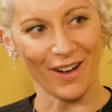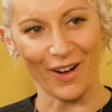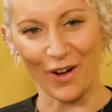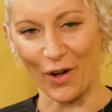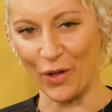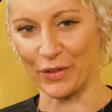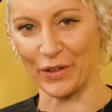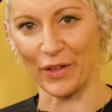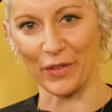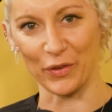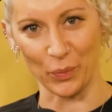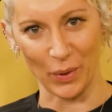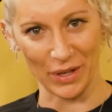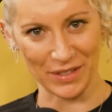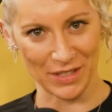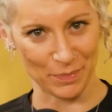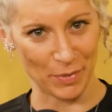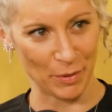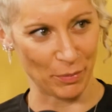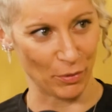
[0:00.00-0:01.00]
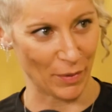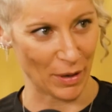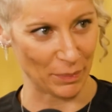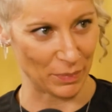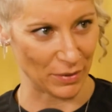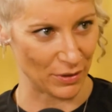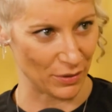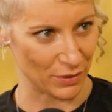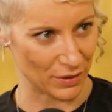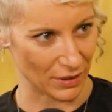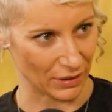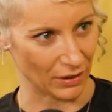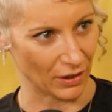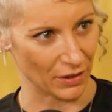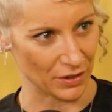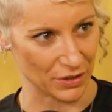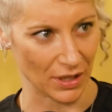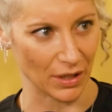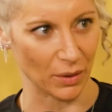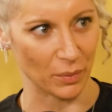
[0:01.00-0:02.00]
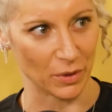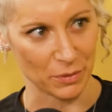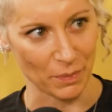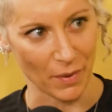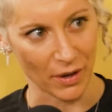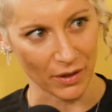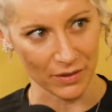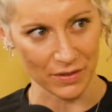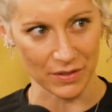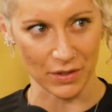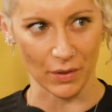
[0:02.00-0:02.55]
all the other ways that people might be using large language models.